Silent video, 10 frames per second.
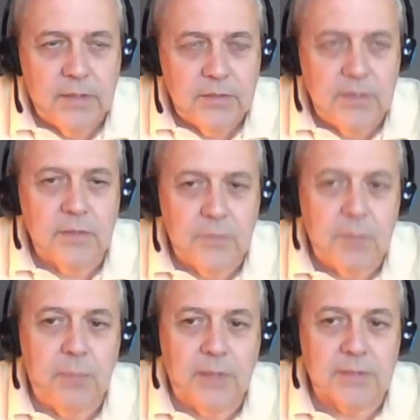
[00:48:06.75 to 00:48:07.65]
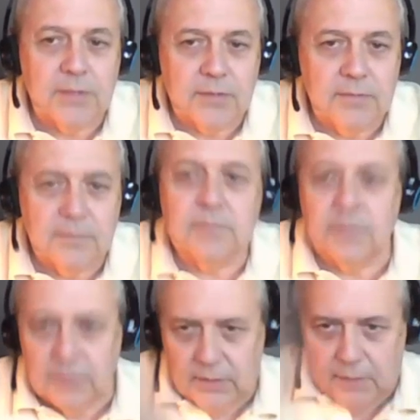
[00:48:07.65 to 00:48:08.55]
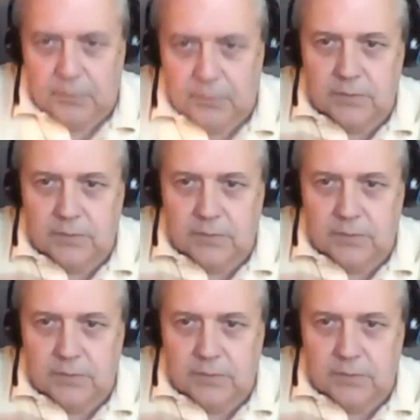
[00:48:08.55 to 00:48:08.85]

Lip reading: VP at this level